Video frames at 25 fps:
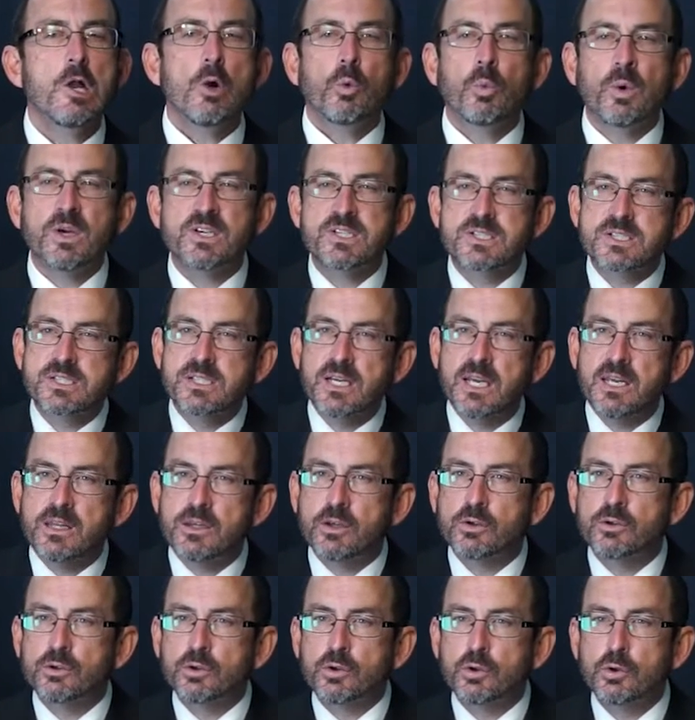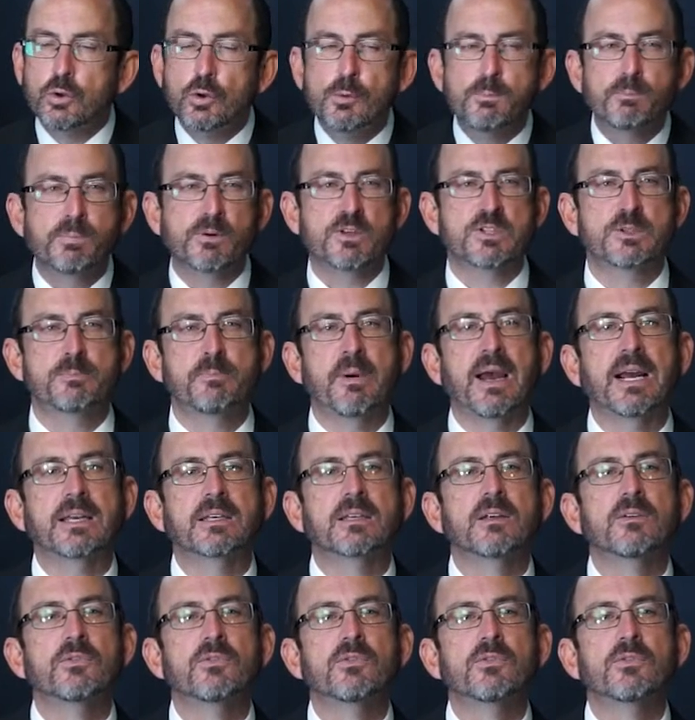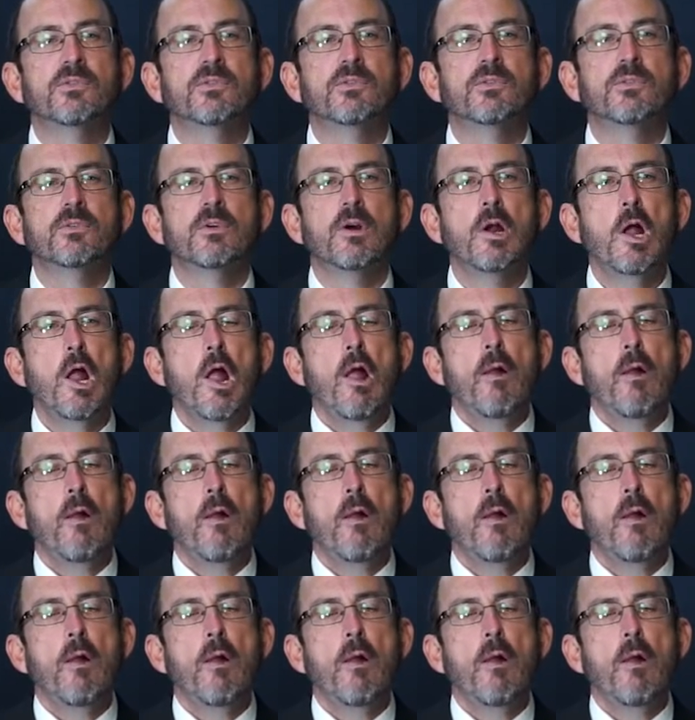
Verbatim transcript: We see the two perspectives.